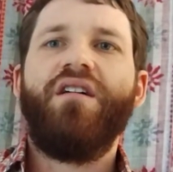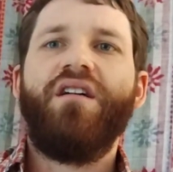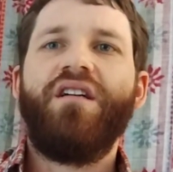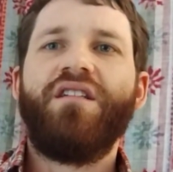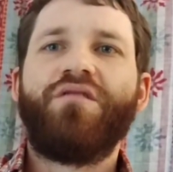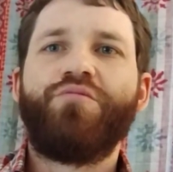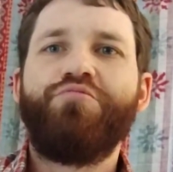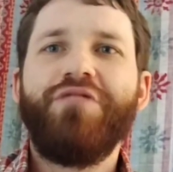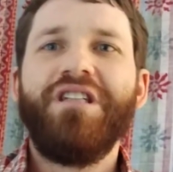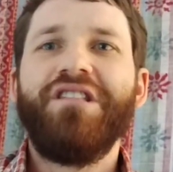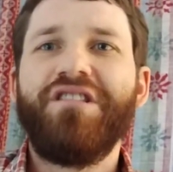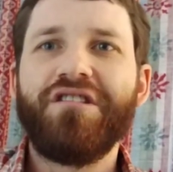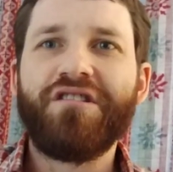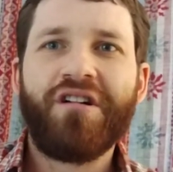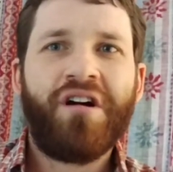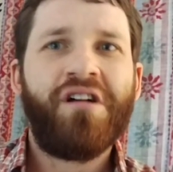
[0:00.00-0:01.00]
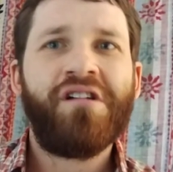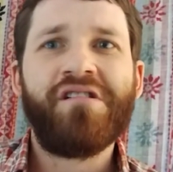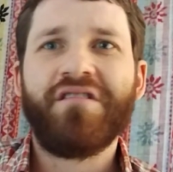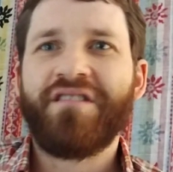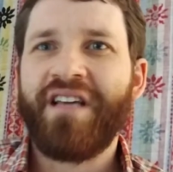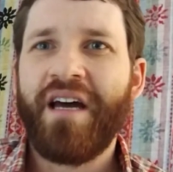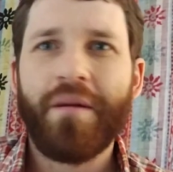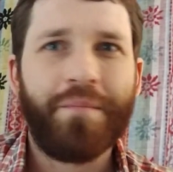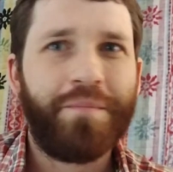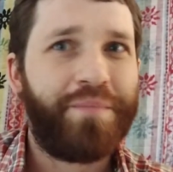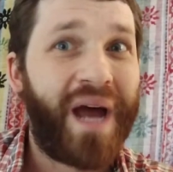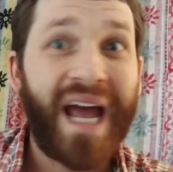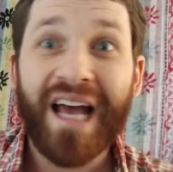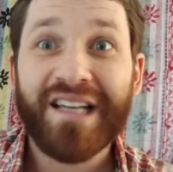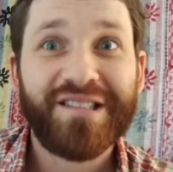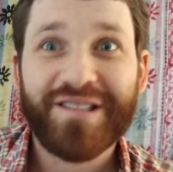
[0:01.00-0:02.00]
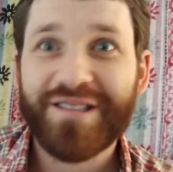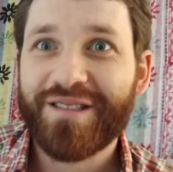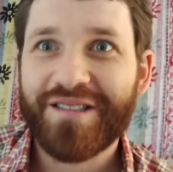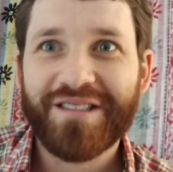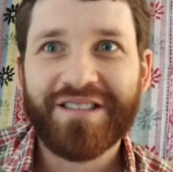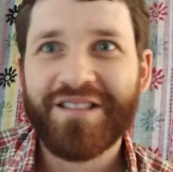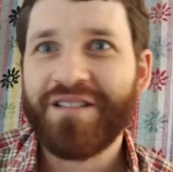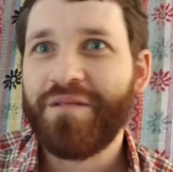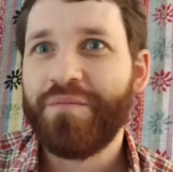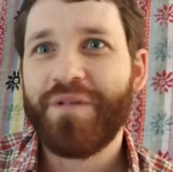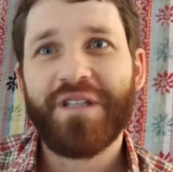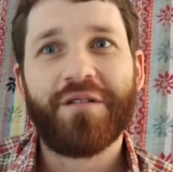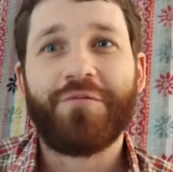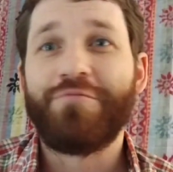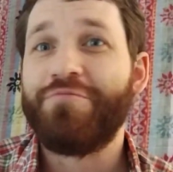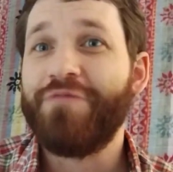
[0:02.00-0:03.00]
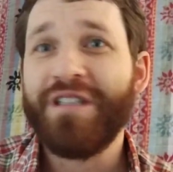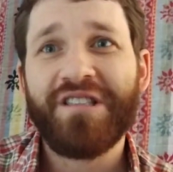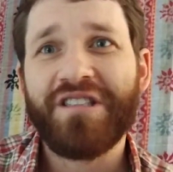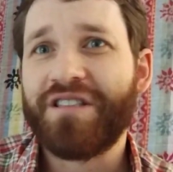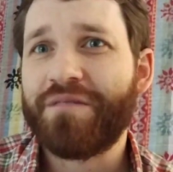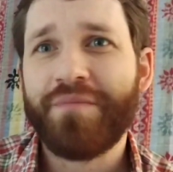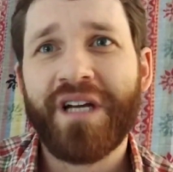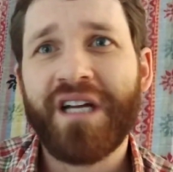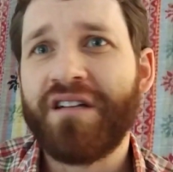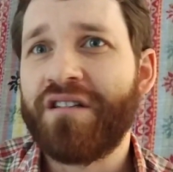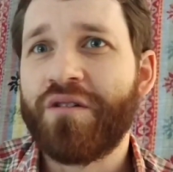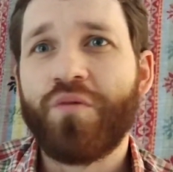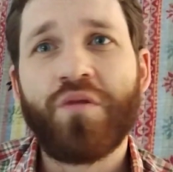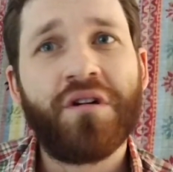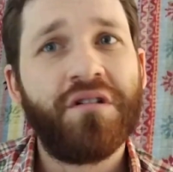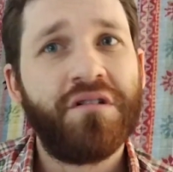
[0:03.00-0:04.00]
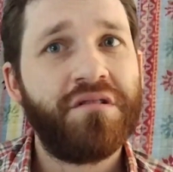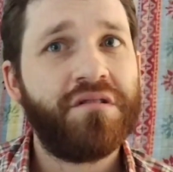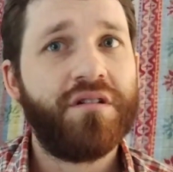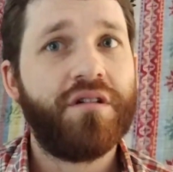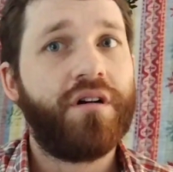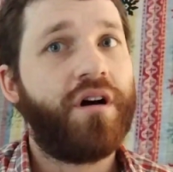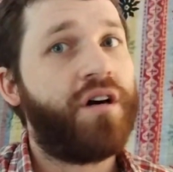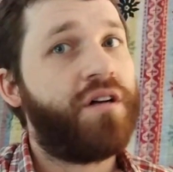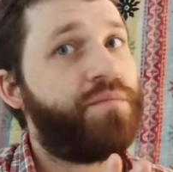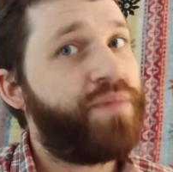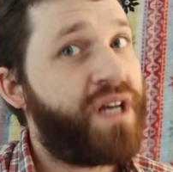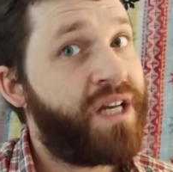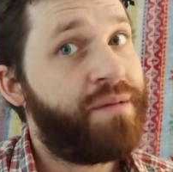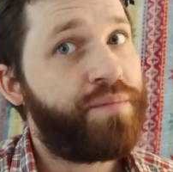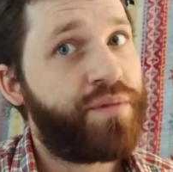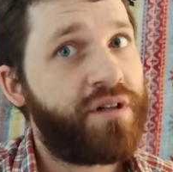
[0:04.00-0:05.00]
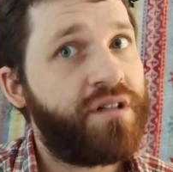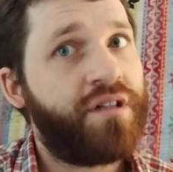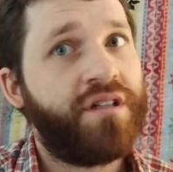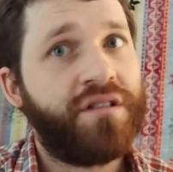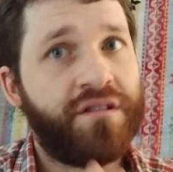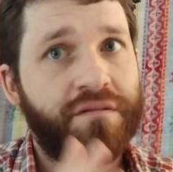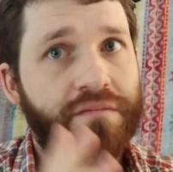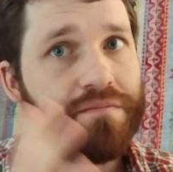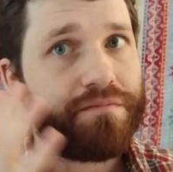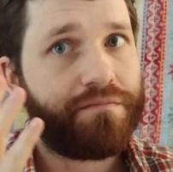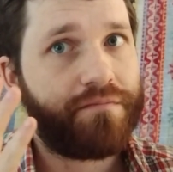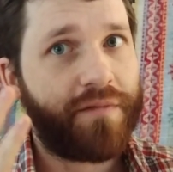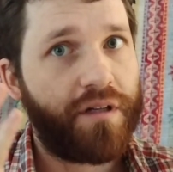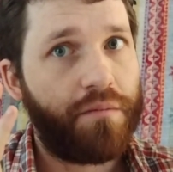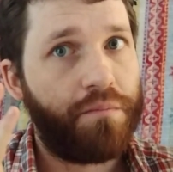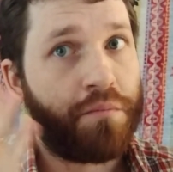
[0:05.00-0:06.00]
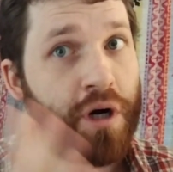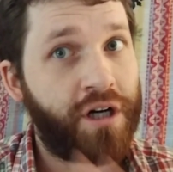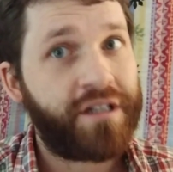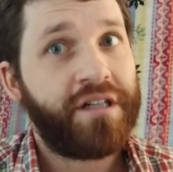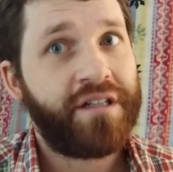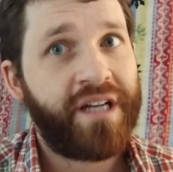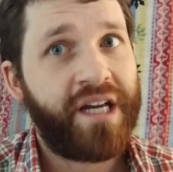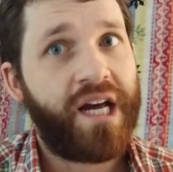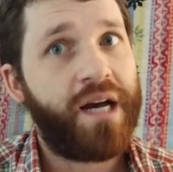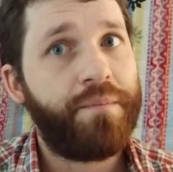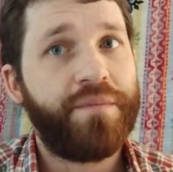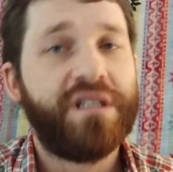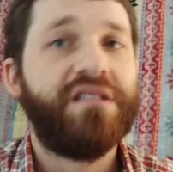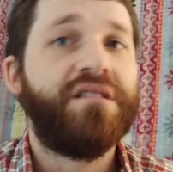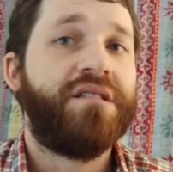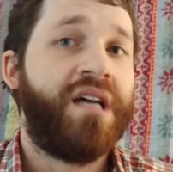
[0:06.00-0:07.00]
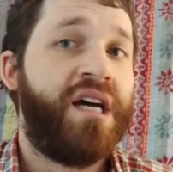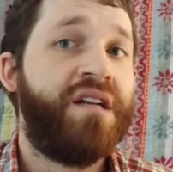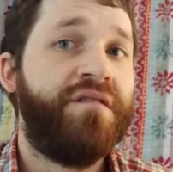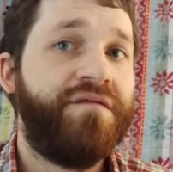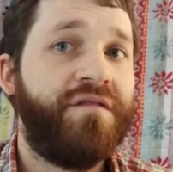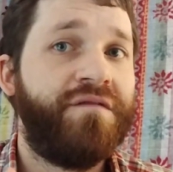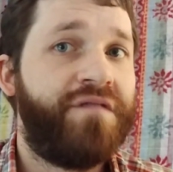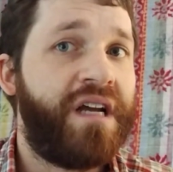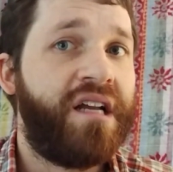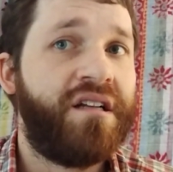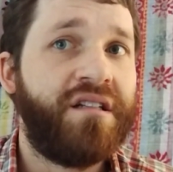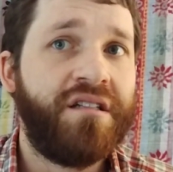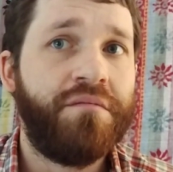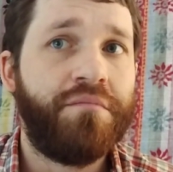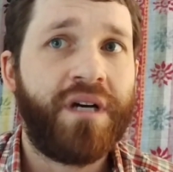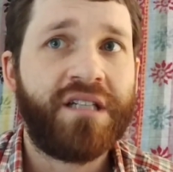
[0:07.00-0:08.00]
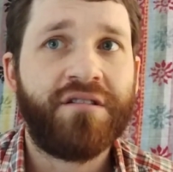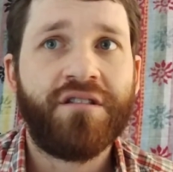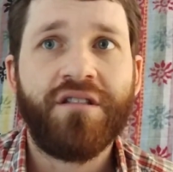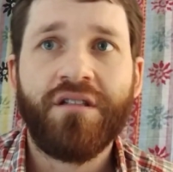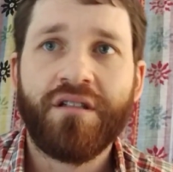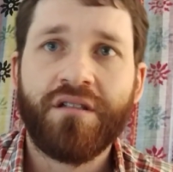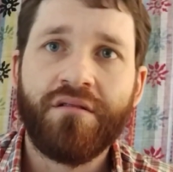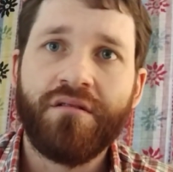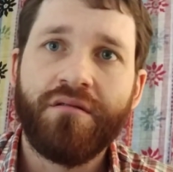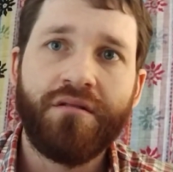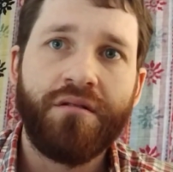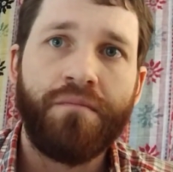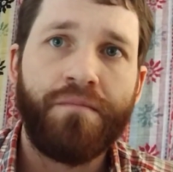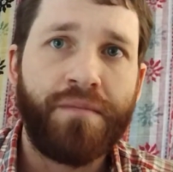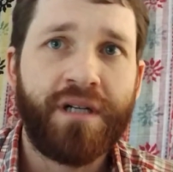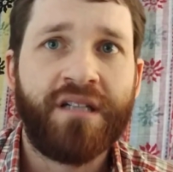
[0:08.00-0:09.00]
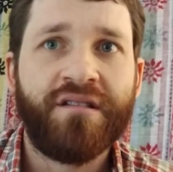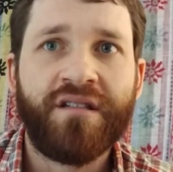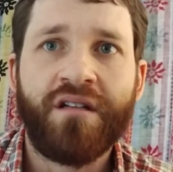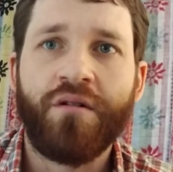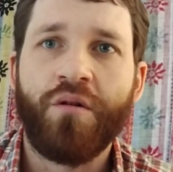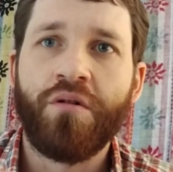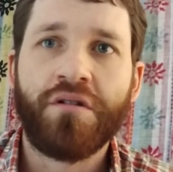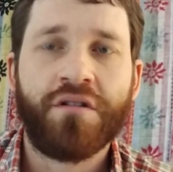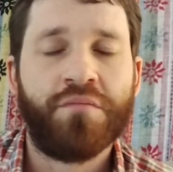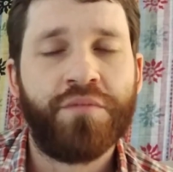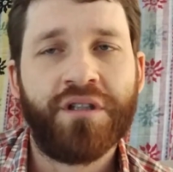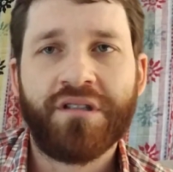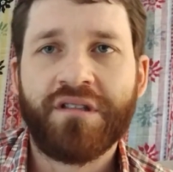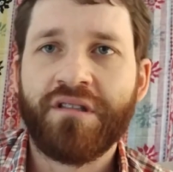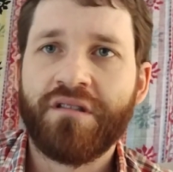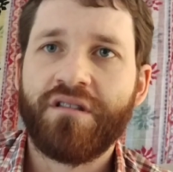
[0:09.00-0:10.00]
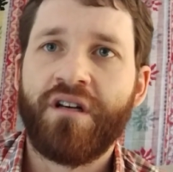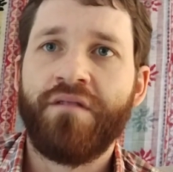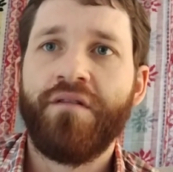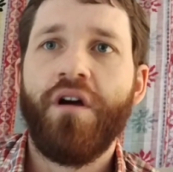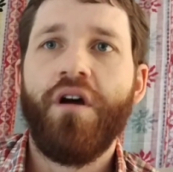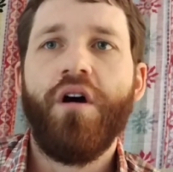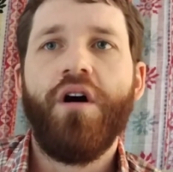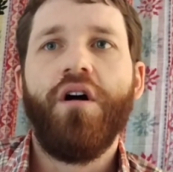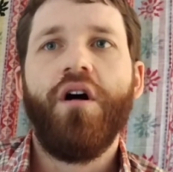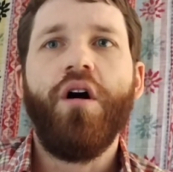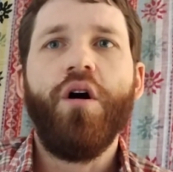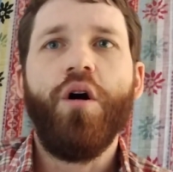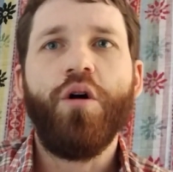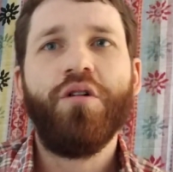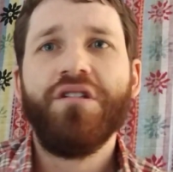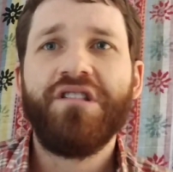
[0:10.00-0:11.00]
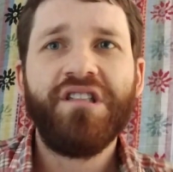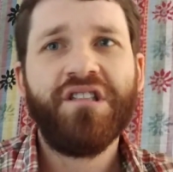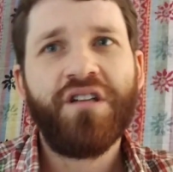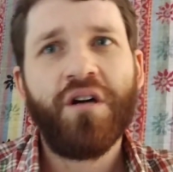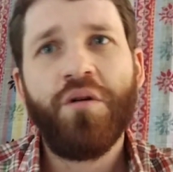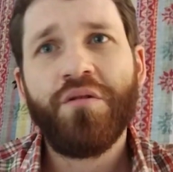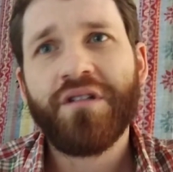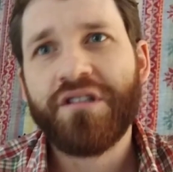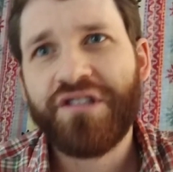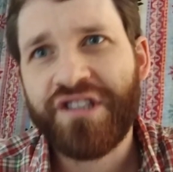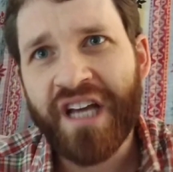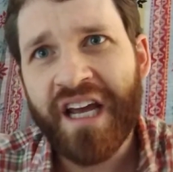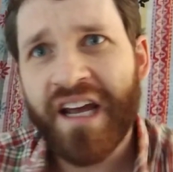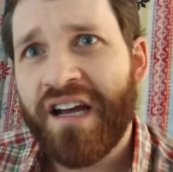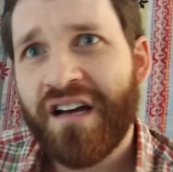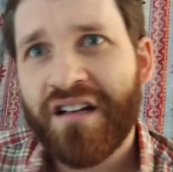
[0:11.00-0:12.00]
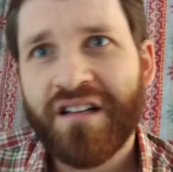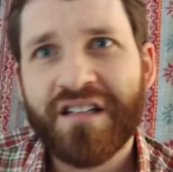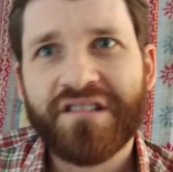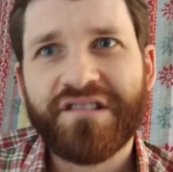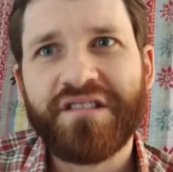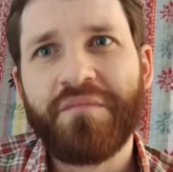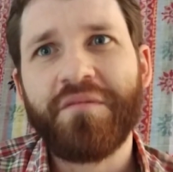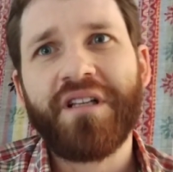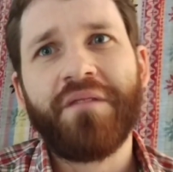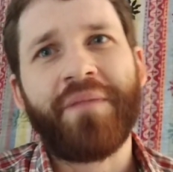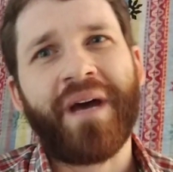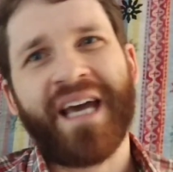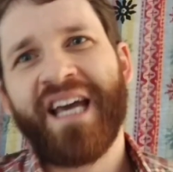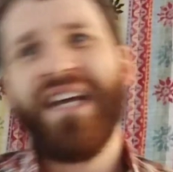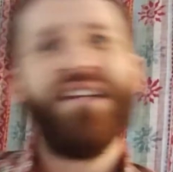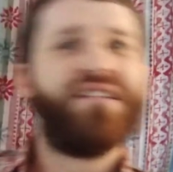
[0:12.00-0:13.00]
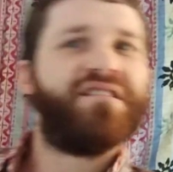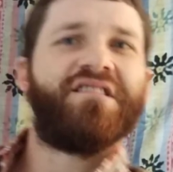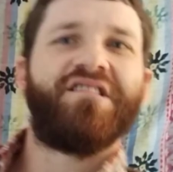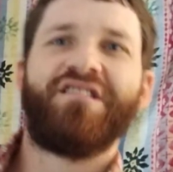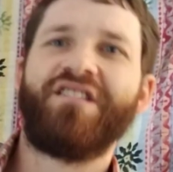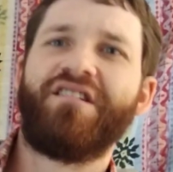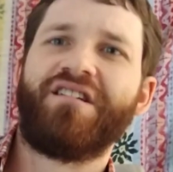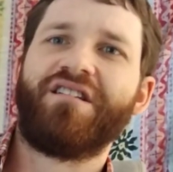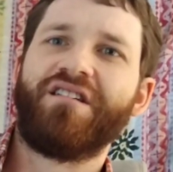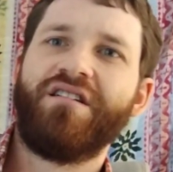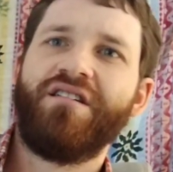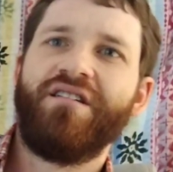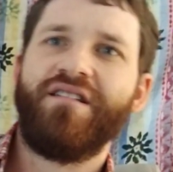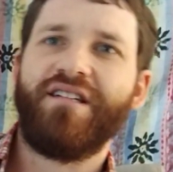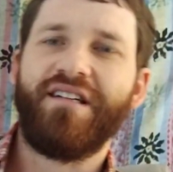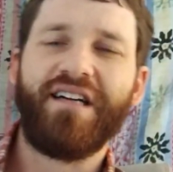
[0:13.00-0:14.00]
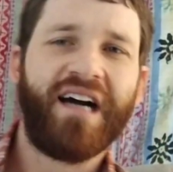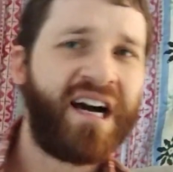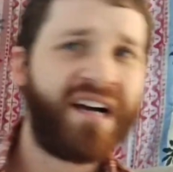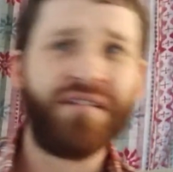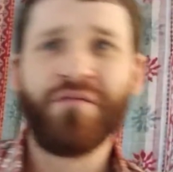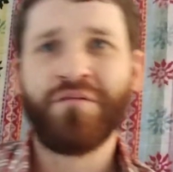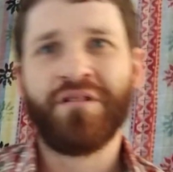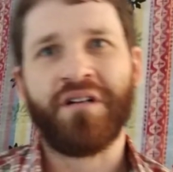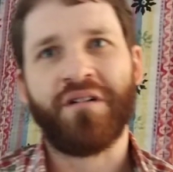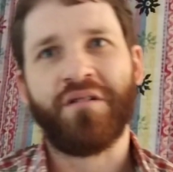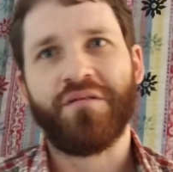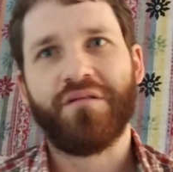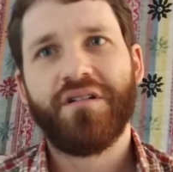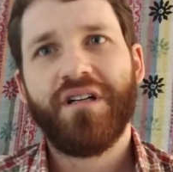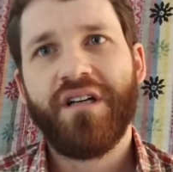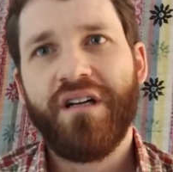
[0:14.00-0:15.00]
Is Richard Hart, that bastard, gonna be the richest man in the world on paper? Because market cap is kind of a vanity metric and depends on order books and stuff. Or is he going to jail, as some of them haters say? I don't know.